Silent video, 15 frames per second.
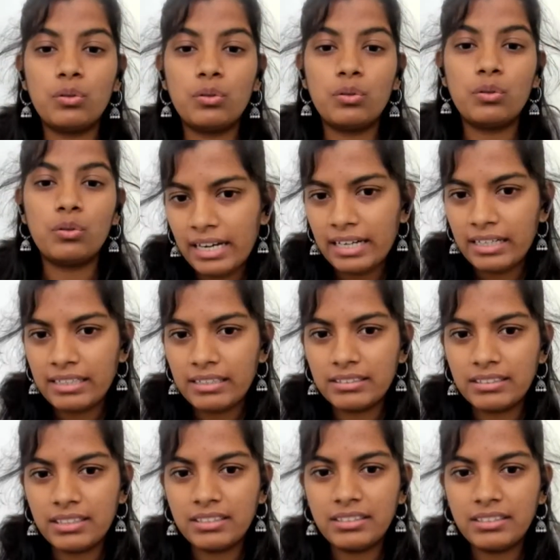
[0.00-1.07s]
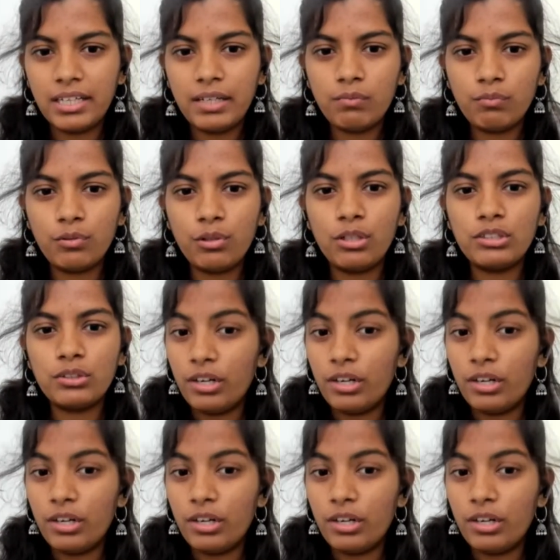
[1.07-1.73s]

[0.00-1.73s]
So much of data analysis